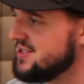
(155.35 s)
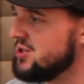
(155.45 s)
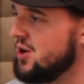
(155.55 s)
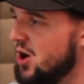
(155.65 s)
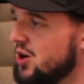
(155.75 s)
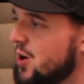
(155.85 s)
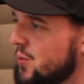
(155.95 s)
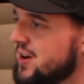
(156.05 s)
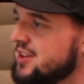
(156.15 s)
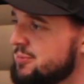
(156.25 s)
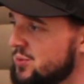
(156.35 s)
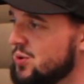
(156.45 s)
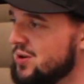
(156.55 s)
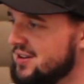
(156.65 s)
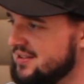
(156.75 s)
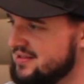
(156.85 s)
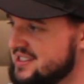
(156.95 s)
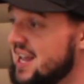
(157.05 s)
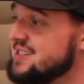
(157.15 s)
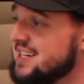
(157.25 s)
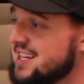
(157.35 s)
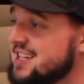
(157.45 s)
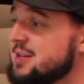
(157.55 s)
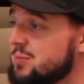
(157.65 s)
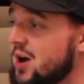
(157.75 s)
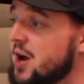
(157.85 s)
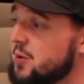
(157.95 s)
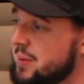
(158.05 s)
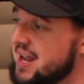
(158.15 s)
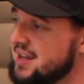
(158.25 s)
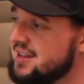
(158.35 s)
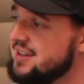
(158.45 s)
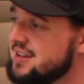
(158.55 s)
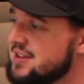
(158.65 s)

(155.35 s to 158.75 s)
So the harder I work, the more sales I get and the more I would make.